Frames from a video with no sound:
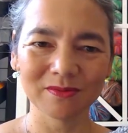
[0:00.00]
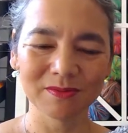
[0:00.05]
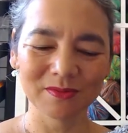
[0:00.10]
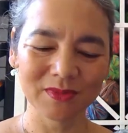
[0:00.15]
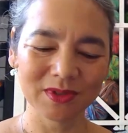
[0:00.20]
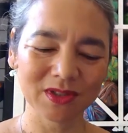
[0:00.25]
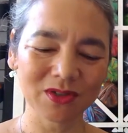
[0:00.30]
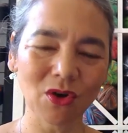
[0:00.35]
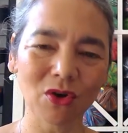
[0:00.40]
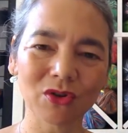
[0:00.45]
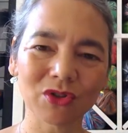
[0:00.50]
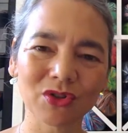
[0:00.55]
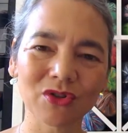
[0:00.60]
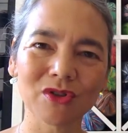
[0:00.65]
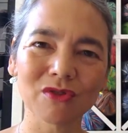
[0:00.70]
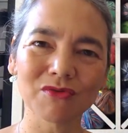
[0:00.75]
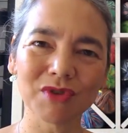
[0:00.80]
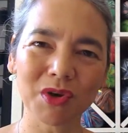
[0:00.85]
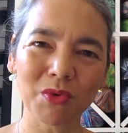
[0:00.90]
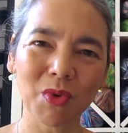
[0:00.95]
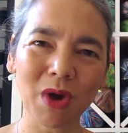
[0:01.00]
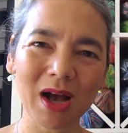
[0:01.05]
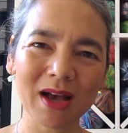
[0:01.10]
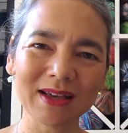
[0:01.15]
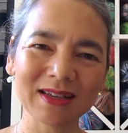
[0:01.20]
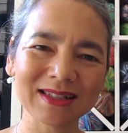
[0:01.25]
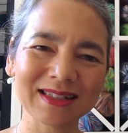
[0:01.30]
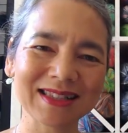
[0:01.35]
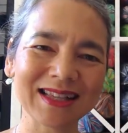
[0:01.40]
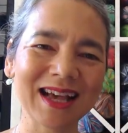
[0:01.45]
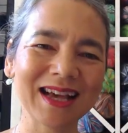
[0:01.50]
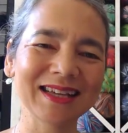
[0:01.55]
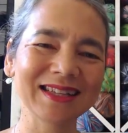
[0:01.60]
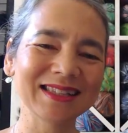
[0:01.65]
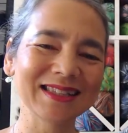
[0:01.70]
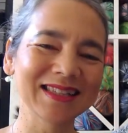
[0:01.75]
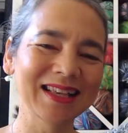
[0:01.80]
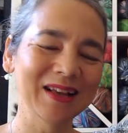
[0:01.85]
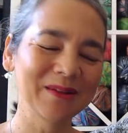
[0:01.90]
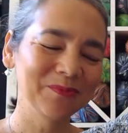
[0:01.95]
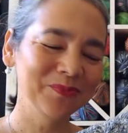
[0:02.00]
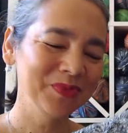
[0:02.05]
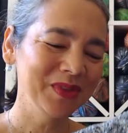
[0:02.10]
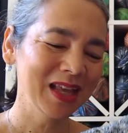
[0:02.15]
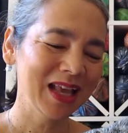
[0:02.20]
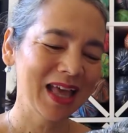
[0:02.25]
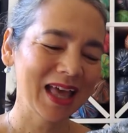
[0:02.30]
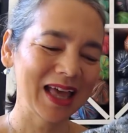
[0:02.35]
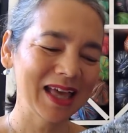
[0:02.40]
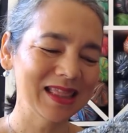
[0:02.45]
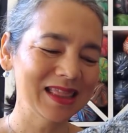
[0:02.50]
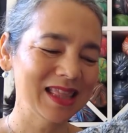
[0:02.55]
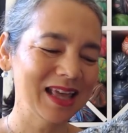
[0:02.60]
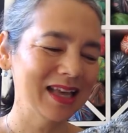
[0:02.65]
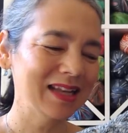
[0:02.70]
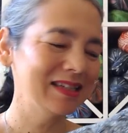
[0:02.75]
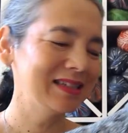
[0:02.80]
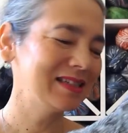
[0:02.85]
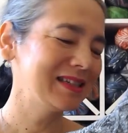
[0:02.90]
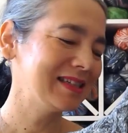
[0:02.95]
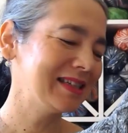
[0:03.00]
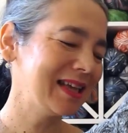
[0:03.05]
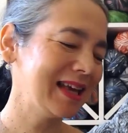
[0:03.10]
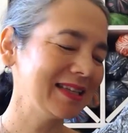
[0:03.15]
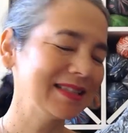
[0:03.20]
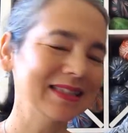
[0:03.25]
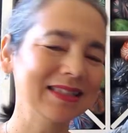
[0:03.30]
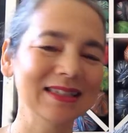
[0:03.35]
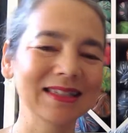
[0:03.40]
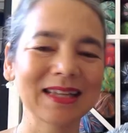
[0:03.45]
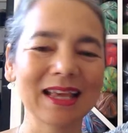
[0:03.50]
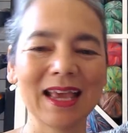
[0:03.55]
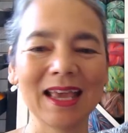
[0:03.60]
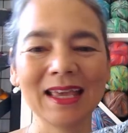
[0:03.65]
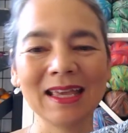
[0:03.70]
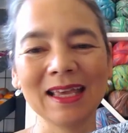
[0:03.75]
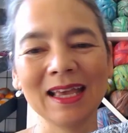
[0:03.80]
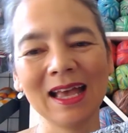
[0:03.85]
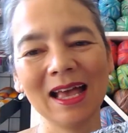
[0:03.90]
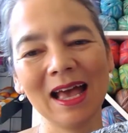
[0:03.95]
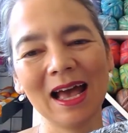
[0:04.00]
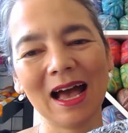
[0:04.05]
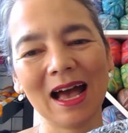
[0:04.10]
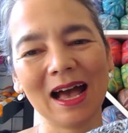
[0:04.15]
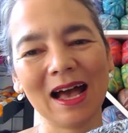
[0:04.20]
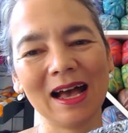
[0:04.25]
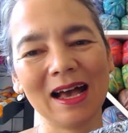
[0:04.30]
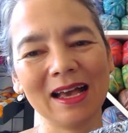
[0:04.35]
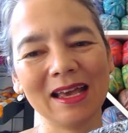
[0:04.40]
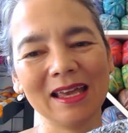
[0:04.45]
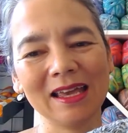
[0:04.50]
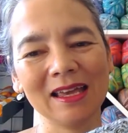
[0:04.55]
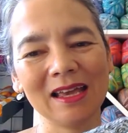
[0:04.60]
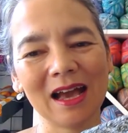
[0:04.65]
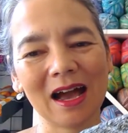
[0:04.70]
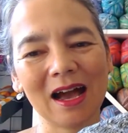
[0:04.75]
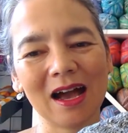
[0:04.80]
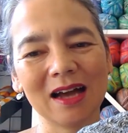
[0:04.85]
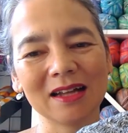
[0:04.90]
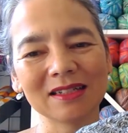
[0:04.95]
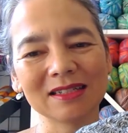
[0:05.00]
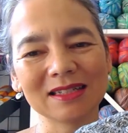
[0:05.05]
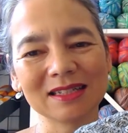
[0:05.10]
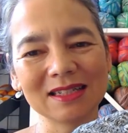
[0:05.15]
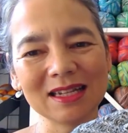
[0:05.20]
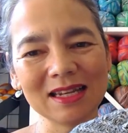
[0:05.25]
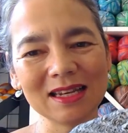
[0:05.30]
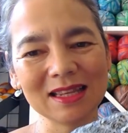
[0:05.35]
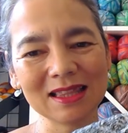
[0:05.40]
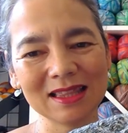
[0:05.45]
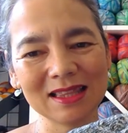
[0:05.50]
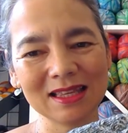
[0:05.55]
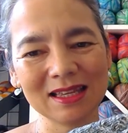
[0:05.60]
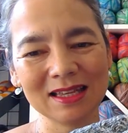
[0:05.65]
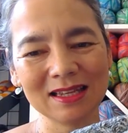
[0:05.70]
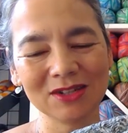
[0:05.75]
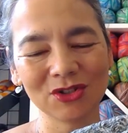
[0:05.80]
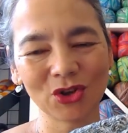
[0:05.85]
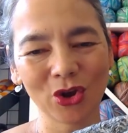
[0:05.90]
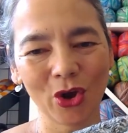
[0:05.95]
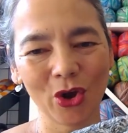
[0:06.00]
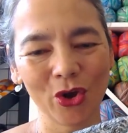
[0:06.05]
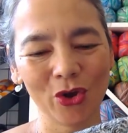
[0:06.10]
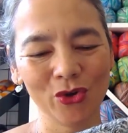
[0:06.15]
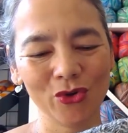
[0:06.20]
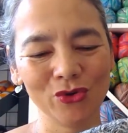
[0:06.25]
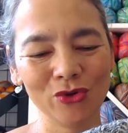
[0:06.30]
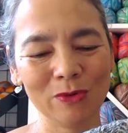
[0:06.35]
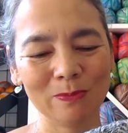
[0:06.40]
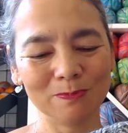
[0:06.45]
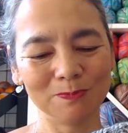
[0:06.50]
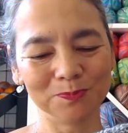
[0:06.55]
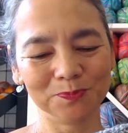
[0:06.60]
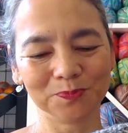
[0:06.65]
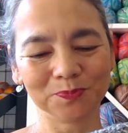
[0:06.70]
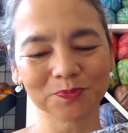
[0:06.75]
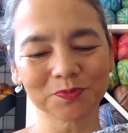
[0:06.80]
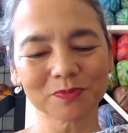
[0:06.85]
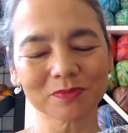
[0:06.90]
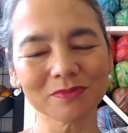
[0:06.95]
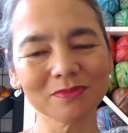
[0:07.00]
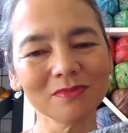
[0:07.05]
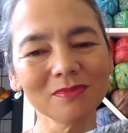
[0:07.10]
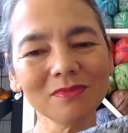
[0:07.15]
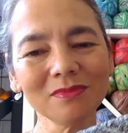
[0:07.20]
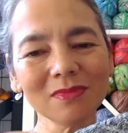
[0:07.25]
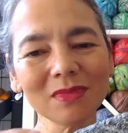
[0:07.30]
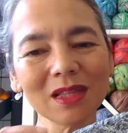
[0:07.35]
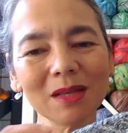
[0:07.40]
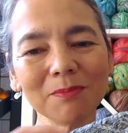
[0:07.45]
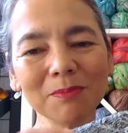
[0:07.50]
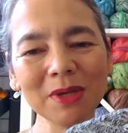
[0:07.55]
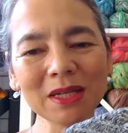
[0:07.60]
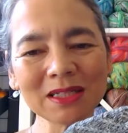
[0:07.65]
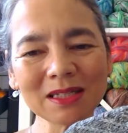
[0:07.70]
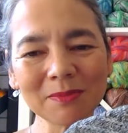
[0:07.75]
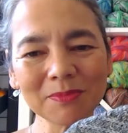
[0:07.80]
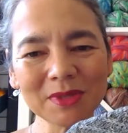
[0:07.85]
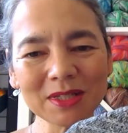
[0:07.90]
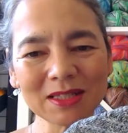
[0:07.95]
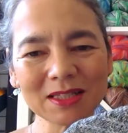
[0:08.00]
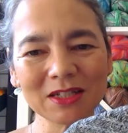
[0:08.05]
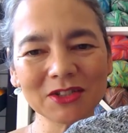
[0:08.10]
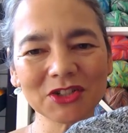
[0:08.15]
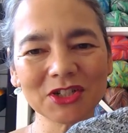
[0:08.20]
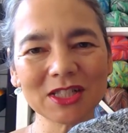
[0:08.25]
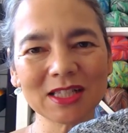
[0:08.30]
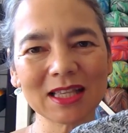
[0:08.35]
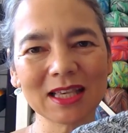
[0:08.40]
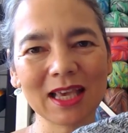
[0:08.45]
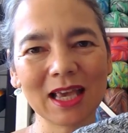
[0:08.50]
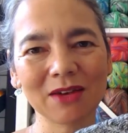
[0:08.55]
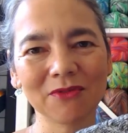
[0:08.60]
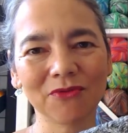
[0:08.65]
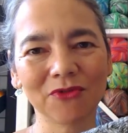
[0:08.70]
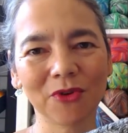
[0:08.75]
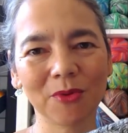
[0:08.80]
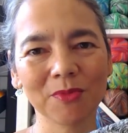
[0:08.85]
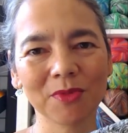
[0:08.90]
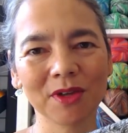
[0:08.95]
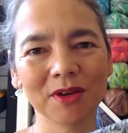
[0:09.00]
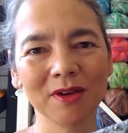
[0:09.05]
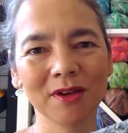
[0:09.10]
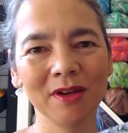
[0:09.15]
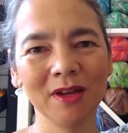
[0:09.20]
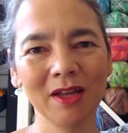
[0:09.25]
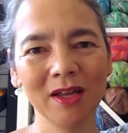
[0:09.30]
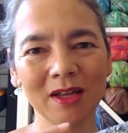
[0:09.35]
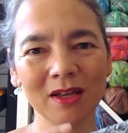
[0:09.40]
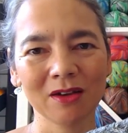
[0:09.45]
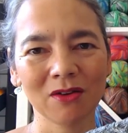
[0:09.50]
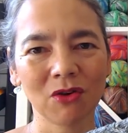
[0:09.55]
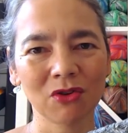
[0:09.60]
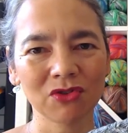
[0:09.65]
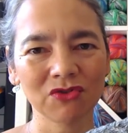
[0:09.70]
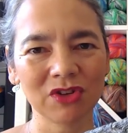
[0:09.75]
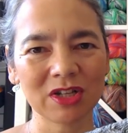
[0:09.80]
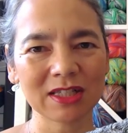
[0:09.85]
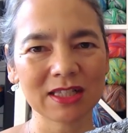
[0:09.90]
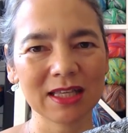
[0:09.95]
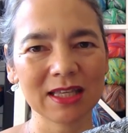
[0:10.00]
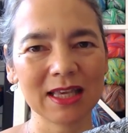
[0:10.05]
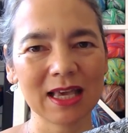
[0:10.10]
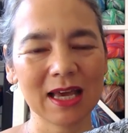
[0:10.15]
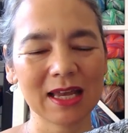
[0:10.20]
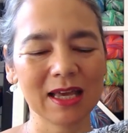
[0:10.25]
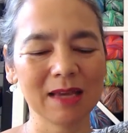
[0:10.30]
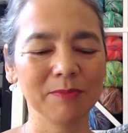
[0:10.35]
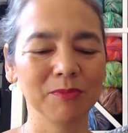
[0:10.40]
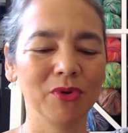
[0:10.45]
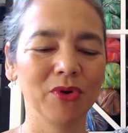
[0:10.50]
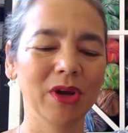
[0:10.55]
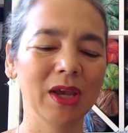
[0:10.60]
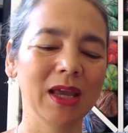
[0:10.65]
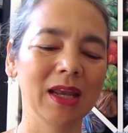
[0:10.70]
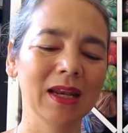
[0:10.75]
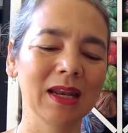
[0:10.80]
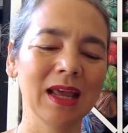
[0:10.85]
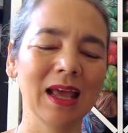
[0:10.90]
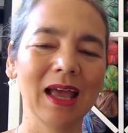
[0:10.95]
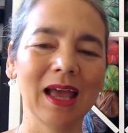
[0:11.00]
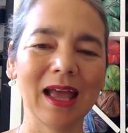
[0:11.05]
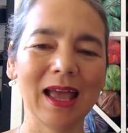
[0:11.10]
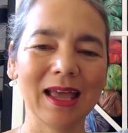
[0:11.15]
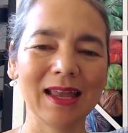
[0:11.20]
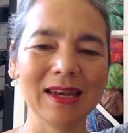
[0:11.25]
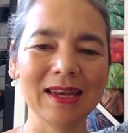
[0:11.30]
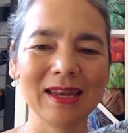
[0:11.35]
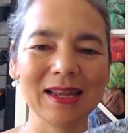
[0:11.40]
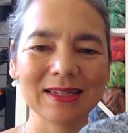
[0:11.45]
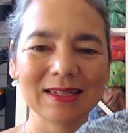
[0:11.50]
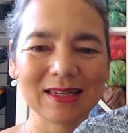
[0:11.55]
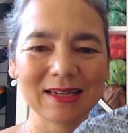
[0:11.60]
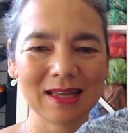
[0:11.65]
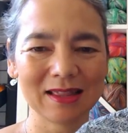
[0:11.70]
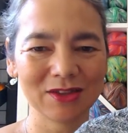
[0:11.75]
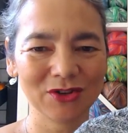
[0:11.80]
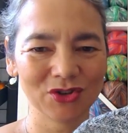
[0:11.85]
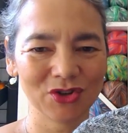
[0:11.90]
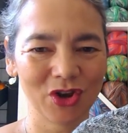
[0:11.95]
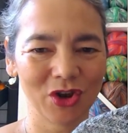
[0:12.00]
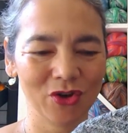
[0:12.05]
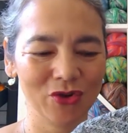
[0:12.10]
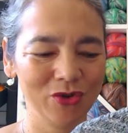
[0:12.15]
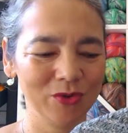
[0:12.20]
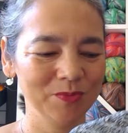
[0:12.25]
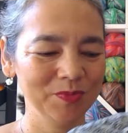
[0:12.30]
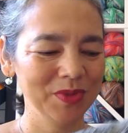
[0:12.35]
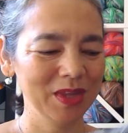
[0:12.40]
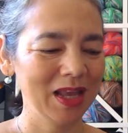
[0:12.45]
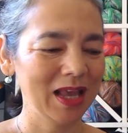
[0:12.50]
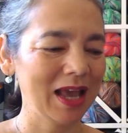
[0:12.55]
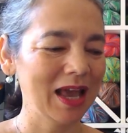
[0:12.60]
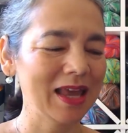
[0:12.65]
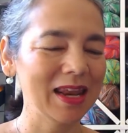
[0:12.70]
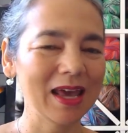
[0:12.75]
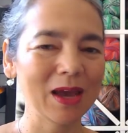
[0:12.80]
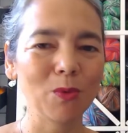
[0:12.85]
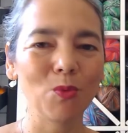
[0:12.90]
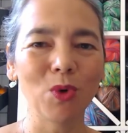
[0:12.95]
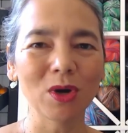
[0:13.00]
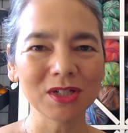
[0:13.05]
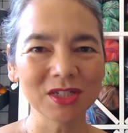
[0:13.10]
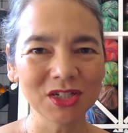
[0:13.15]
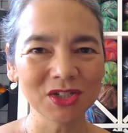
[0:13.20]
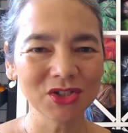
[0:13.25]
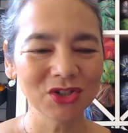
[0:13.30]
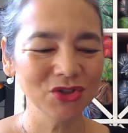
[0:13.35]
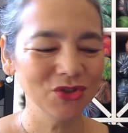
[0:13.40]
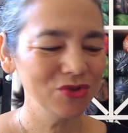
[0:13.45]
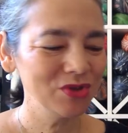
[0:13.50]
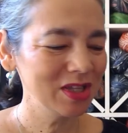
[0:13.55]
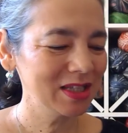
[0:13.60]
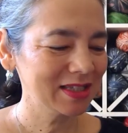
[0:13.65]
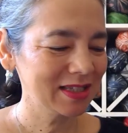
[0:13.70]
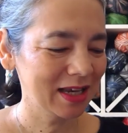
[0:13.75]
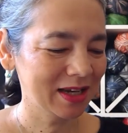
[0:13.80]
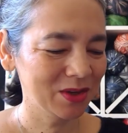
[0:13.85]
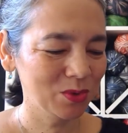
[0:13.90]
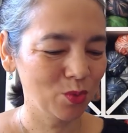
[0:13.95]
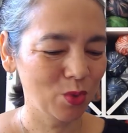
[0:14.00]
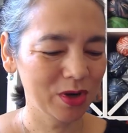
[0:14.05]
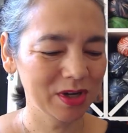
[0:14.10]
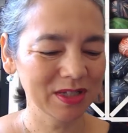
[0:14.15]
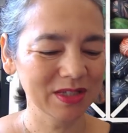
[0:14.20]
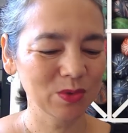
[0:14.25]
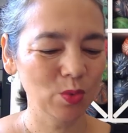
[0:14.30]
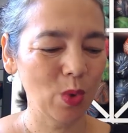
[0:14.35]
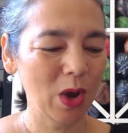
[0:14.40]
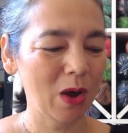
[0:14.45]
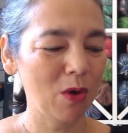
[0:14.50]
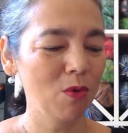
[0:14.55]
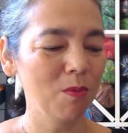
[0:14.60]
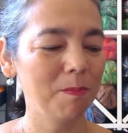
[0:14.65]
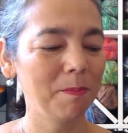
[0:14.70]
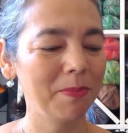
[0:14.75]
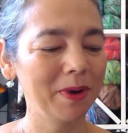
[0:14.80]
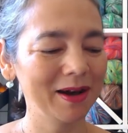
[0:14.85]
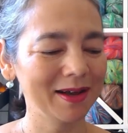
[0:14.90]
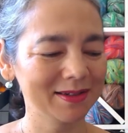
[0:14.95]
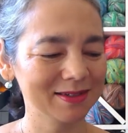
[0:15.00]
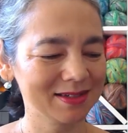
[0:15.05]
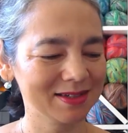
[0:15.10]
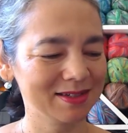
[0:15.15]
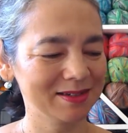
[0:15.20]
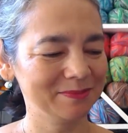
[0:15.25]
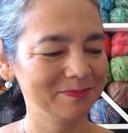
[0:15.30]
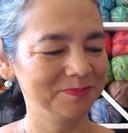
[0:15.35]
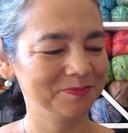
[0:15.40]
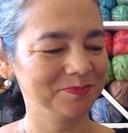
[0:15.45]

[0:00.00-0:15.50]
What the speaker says: sock to the required size. And then yesterday I undid the toe, picked up the stitches again from the contrasting yarn I put in, and knit another toe. And I wanted to do the second one as well, but